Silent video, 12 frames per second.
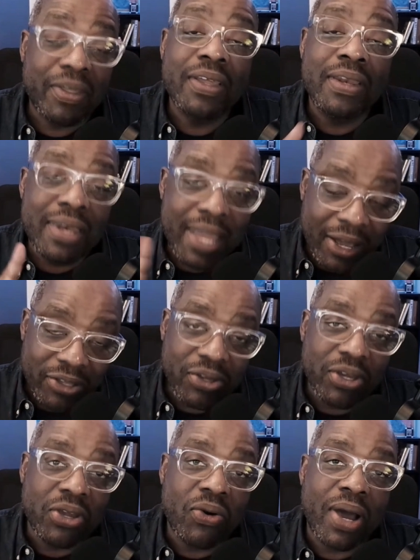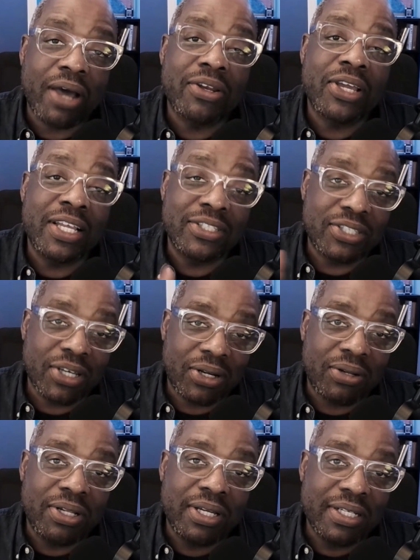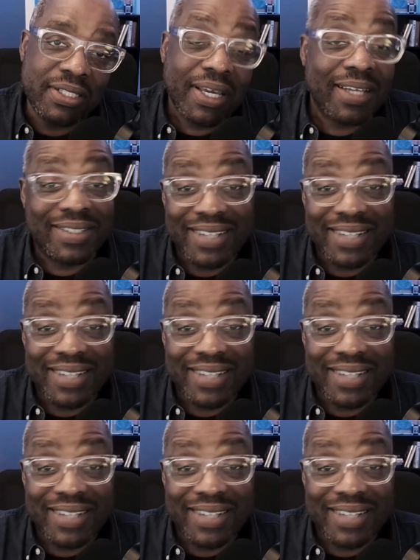Now you can go out and sell tickets.